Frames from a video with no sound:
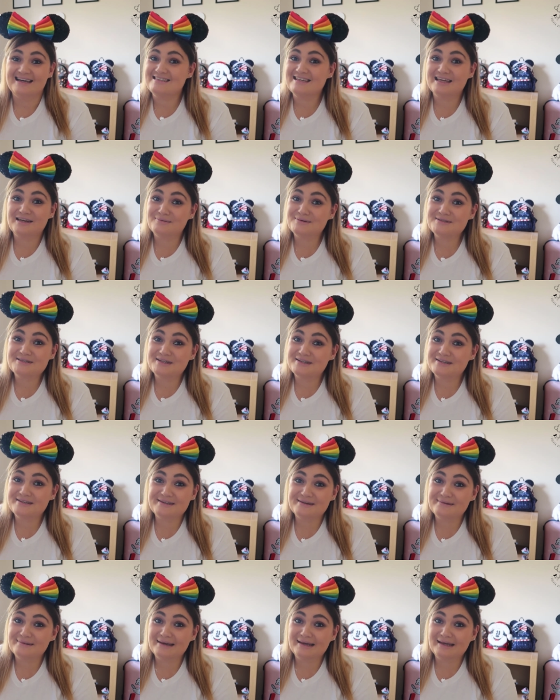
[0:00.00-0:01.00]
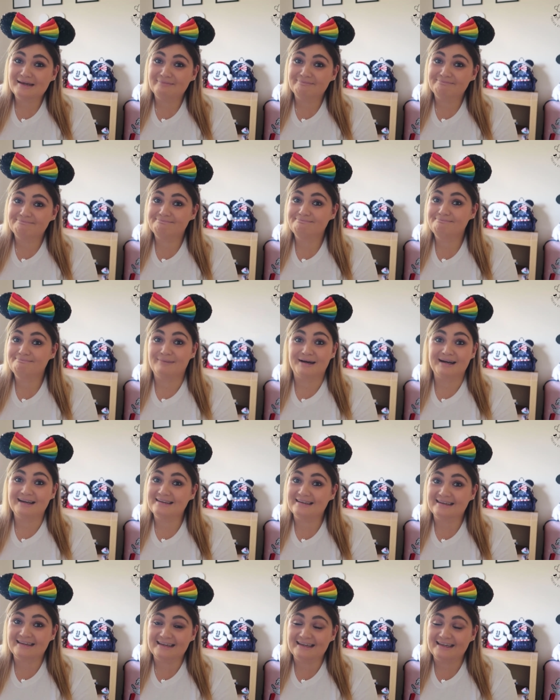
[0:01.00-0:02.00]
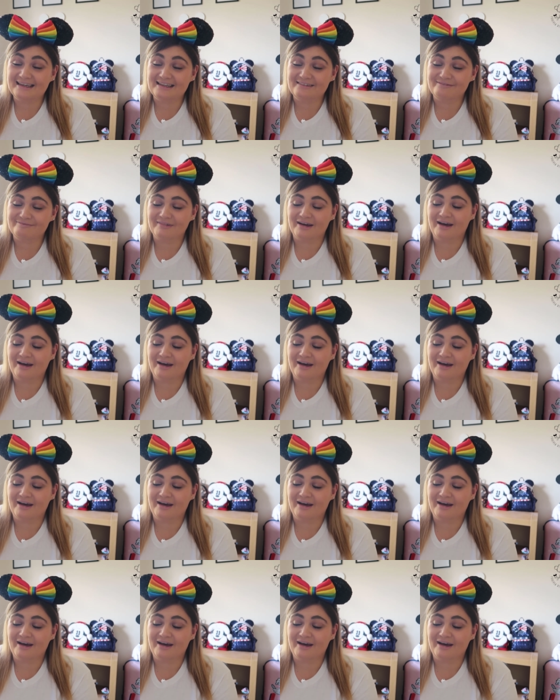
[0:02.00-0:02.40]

said I wasn't going to do it, but I did it.